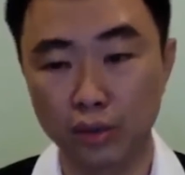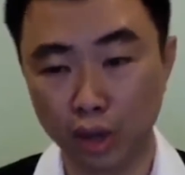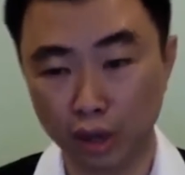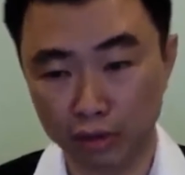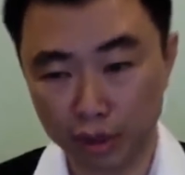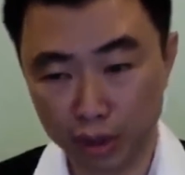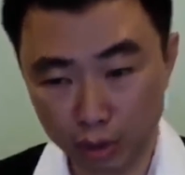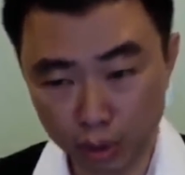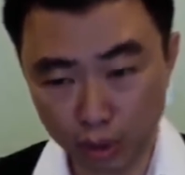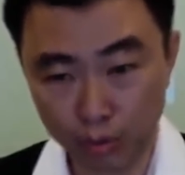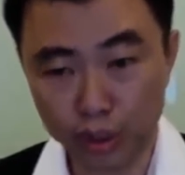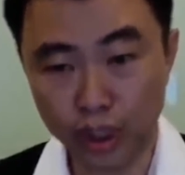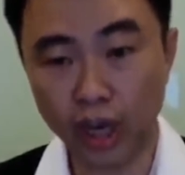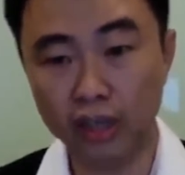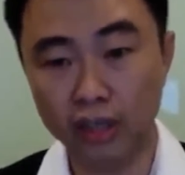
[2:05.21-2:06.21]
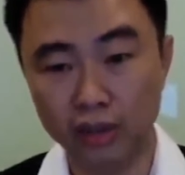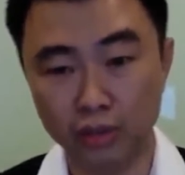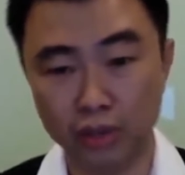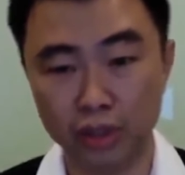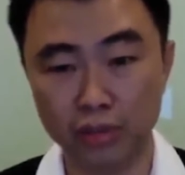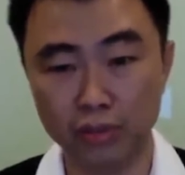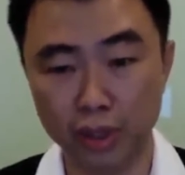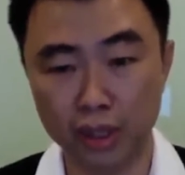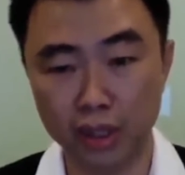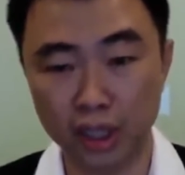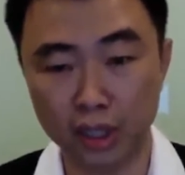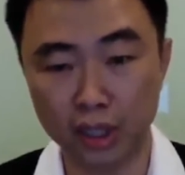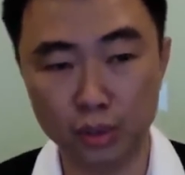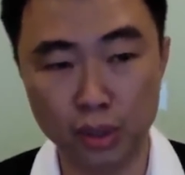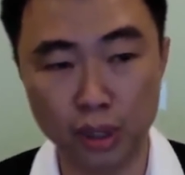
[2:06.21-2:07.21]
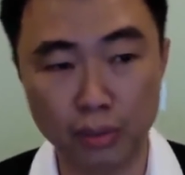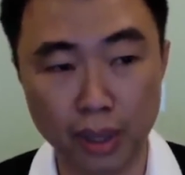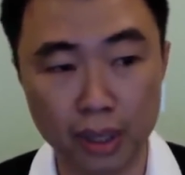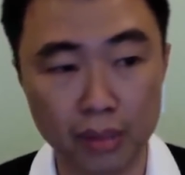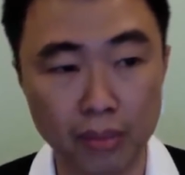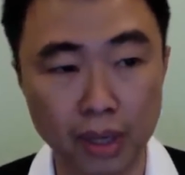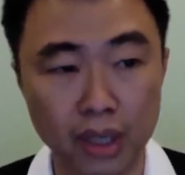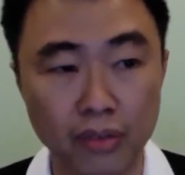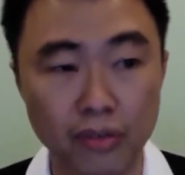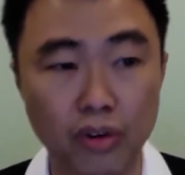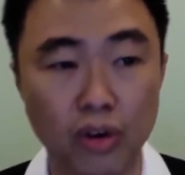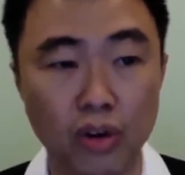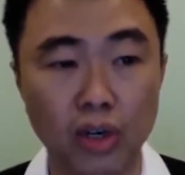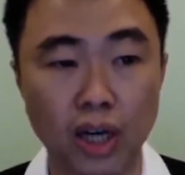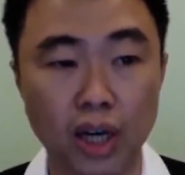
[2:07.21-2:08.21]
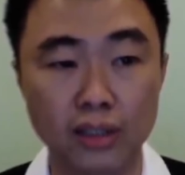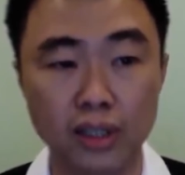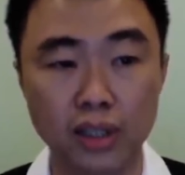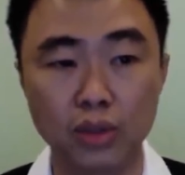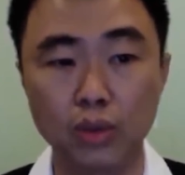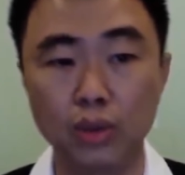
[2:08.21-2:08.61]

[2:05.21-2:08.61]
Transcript: also have a YouTube channel which basically do the monthly forecasting.